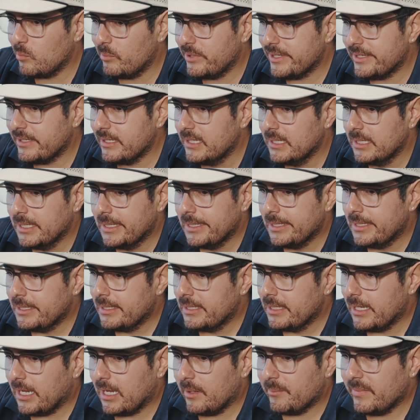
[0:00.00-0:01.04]
But,
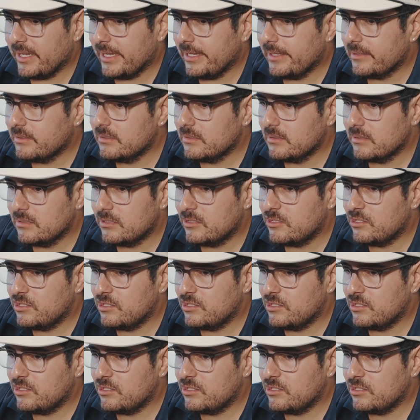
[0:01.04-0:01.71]
I mean,